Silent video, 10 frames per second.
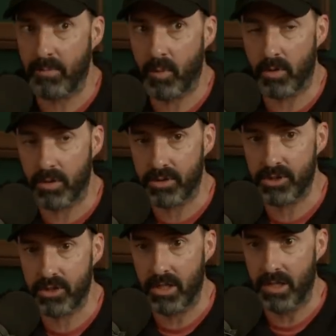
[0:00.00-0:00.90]

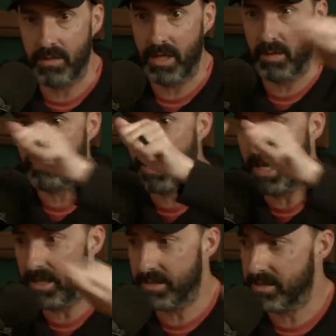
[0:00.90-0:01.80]
porch, and then I
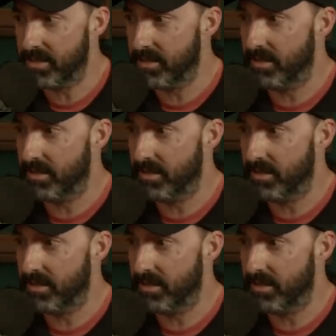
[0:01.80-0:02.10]
paint,